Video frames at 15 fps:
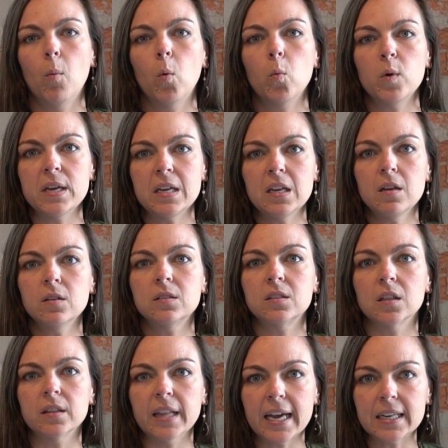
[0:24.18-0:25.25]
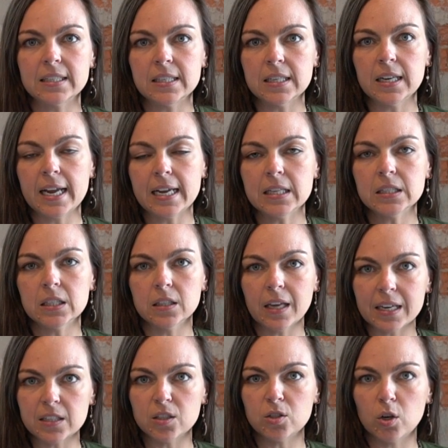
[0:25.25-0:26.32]
We
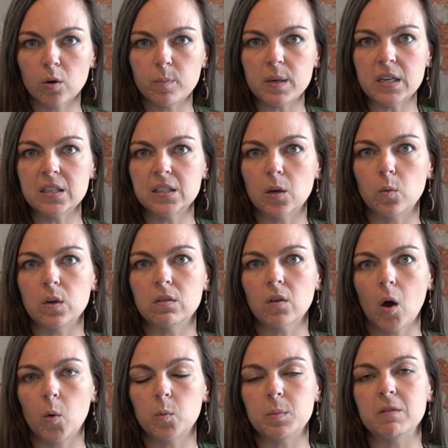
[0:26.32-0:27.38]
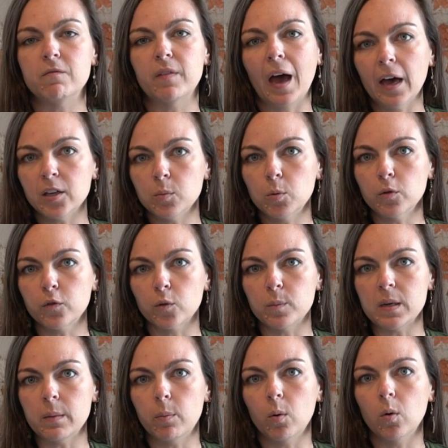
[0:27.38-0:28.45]
hand-selected terpenes that we thought would be valuable for
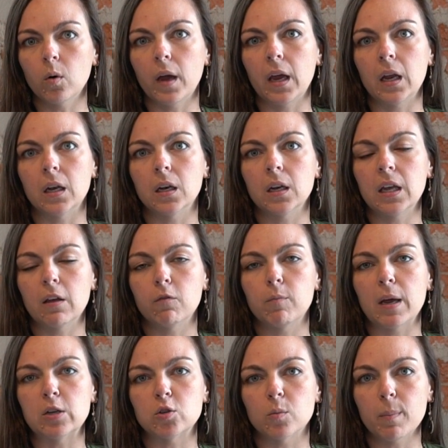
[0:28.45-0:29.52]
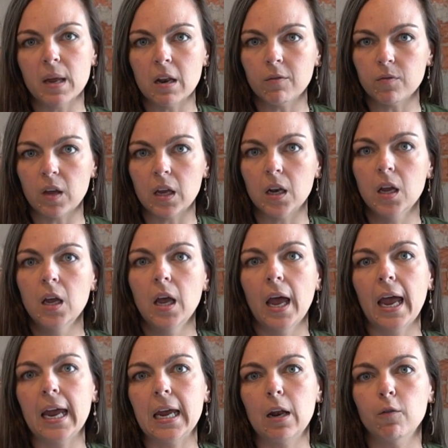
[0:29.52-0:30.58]
people and give major benefit,
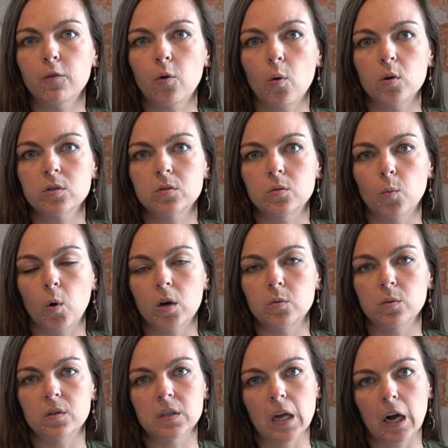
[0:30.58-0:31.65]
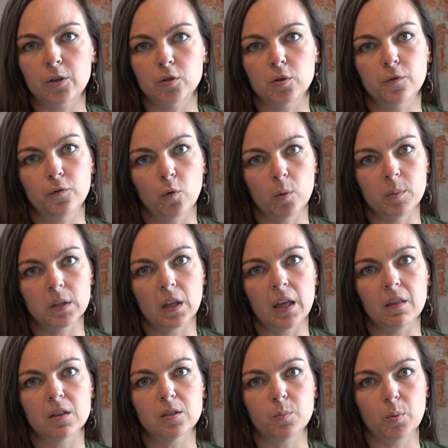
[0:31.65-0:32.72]
and of course worked with the doctor to
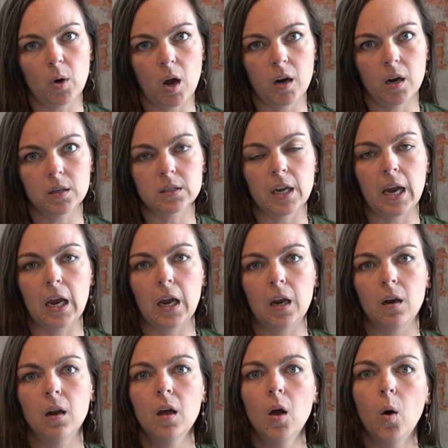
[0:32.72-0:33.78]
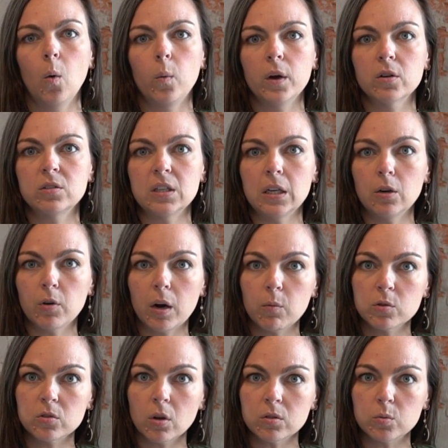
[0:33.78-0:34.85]
formulate this product, and we're seeing great
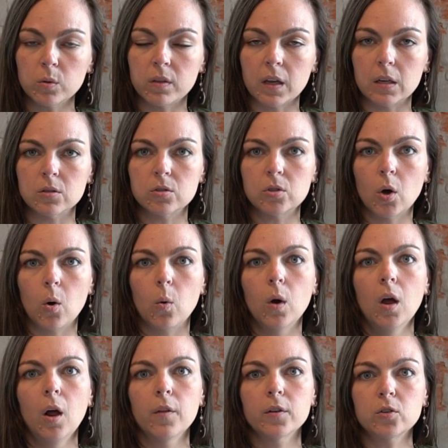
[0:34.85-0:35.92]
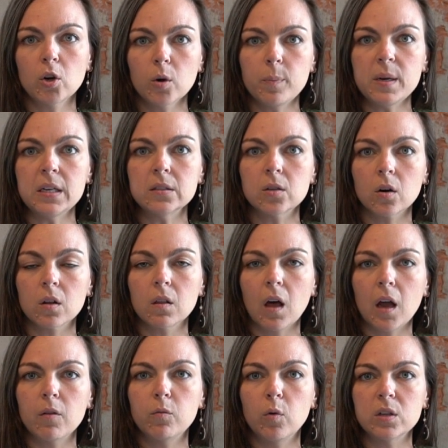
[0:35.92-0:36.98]
results with it. So the terpenes are a
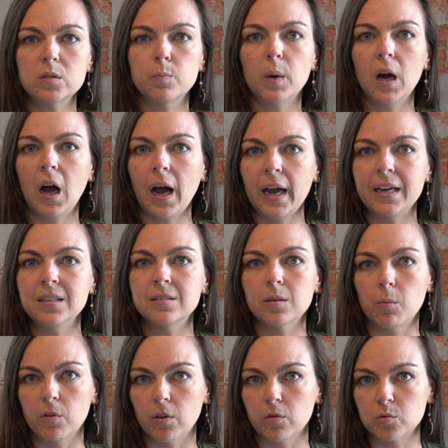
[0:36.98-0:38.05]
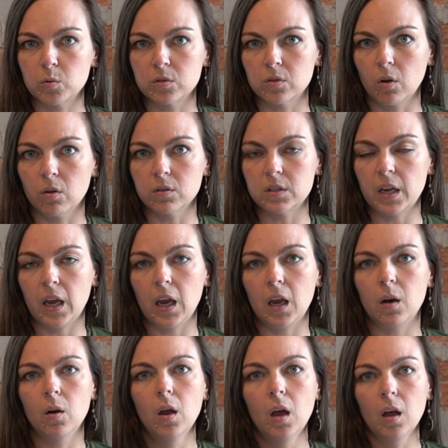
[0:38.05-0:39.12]
lot of what's behind some of those results,
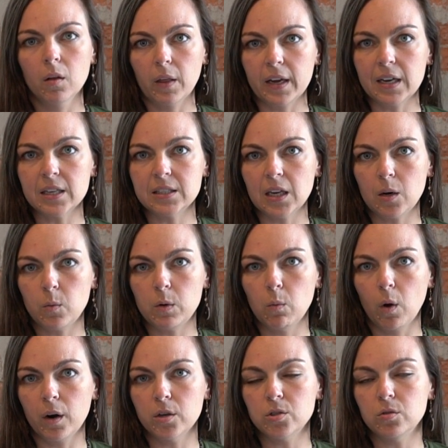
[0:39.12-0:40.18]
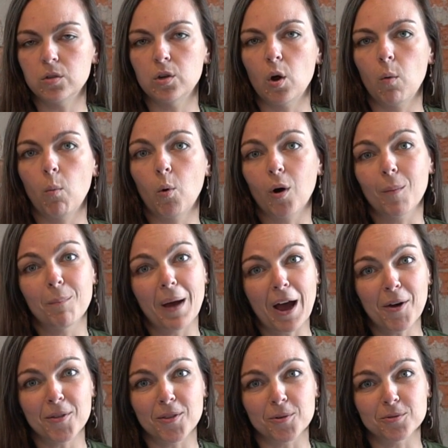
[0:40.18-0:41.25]
and like I said, we wanted you to know more
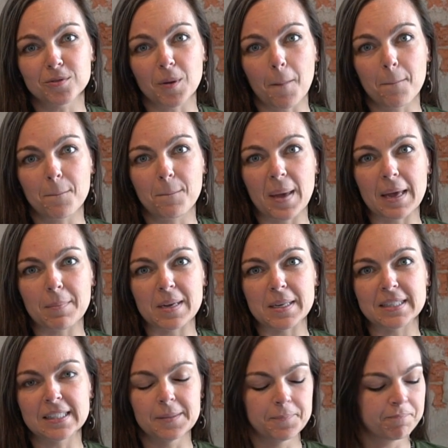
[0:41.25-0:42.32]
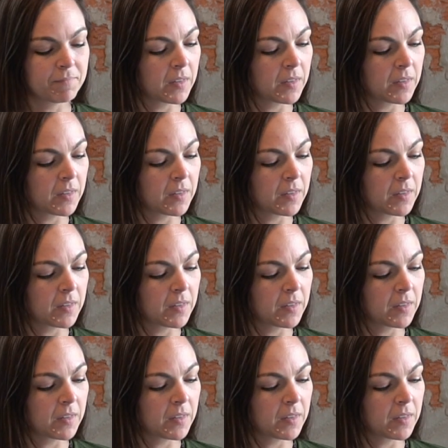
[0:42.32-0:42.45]
about those babies.